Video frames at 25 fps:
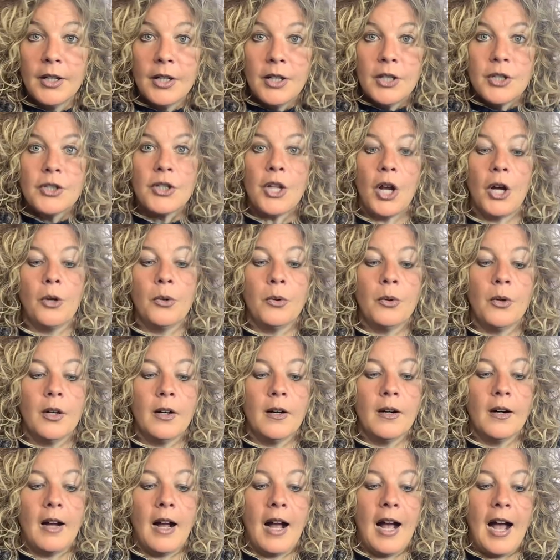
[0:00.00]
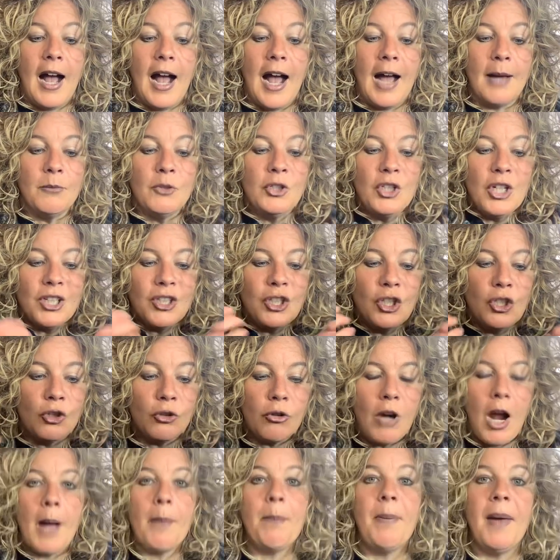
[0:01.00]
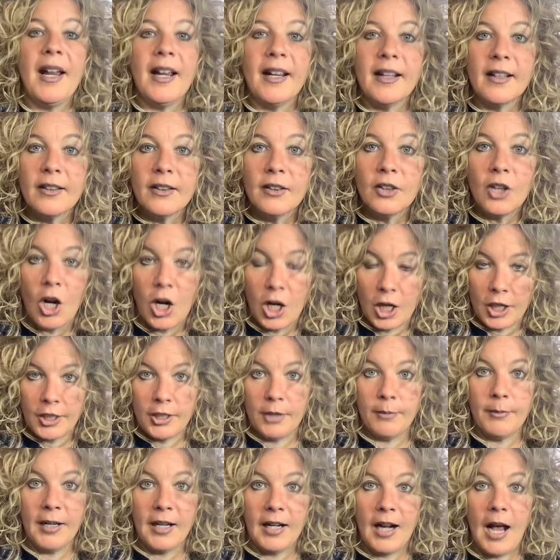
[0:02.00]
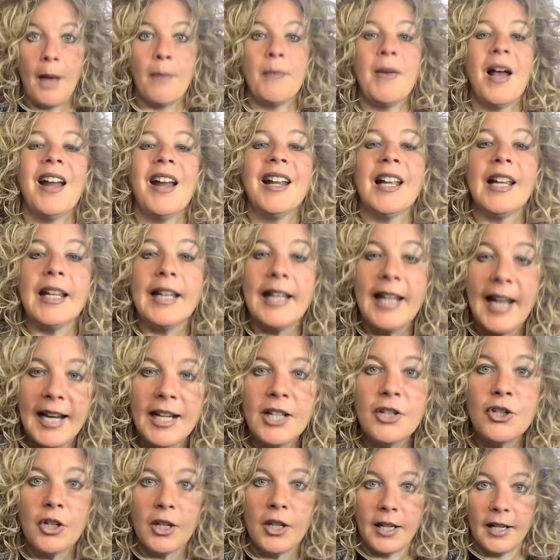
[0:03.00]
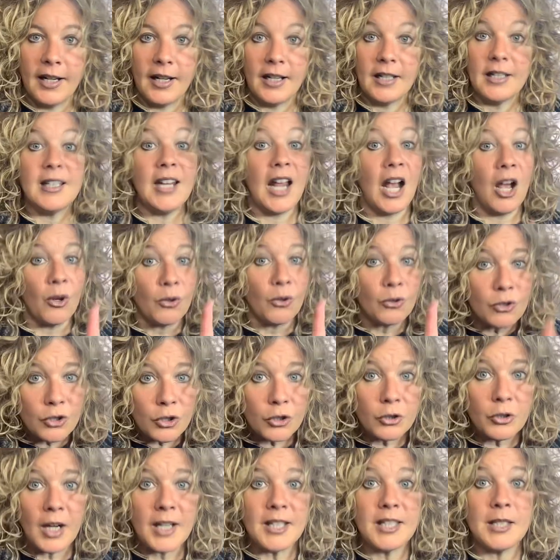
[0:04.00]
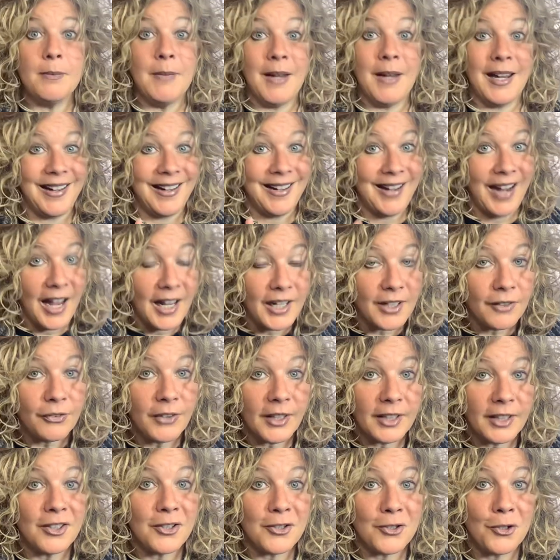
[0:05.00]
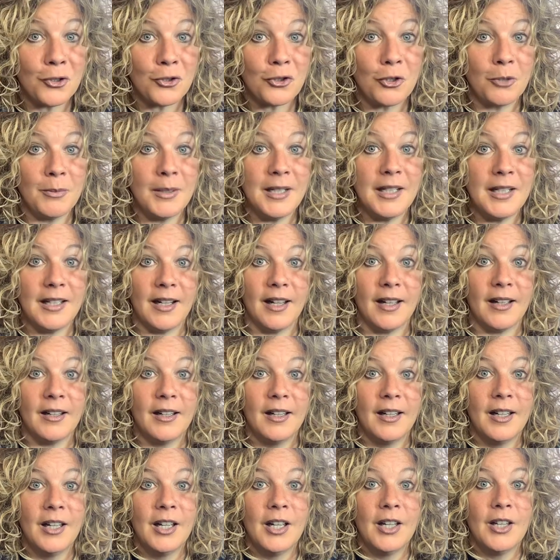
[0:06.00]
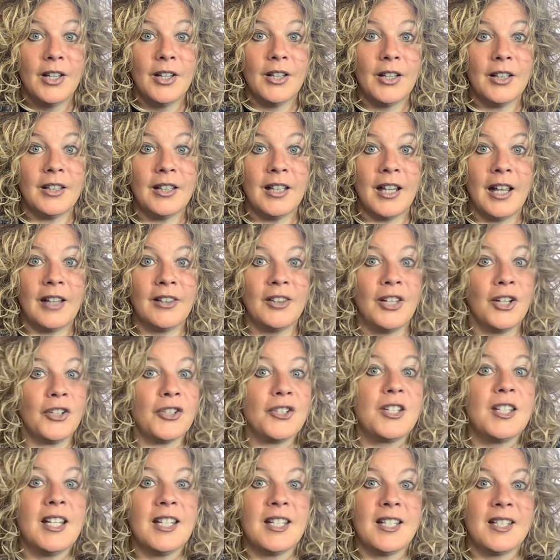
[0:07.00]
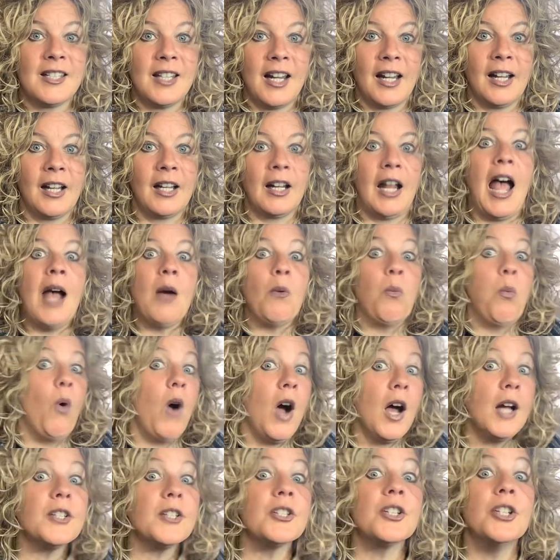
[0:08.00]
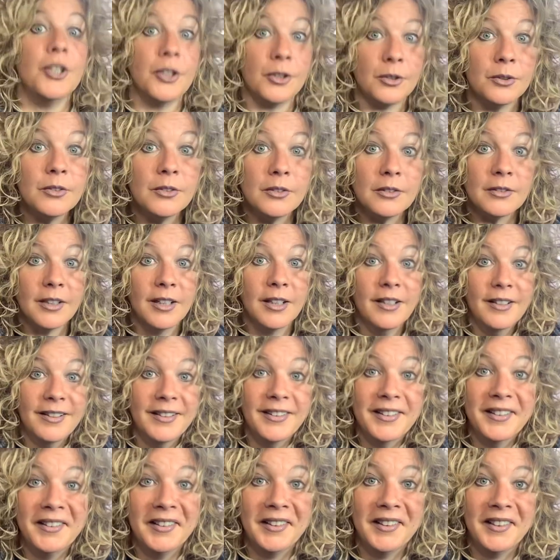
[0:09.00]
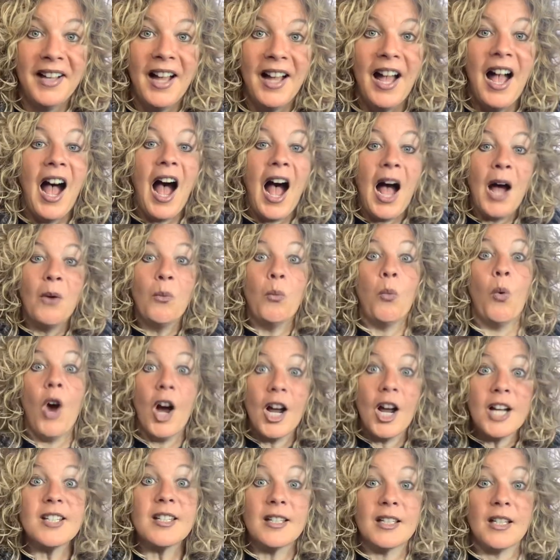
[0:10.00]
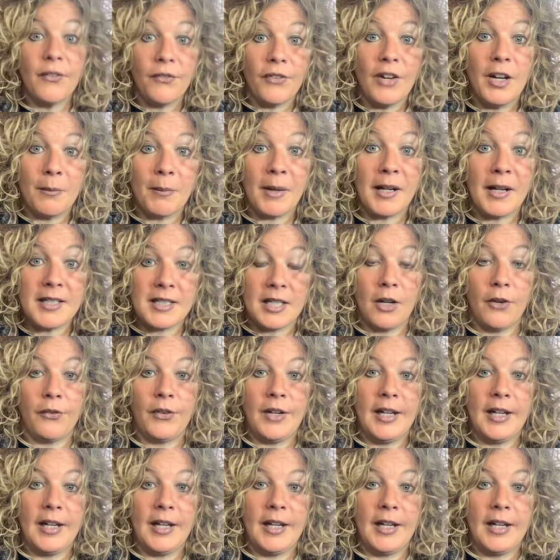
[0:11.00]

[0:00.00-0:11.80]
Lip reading: So I'm just dropping the argument. I'm not engaging in it. Now, trust me, kind of like the social media, there's this, I want to defend myself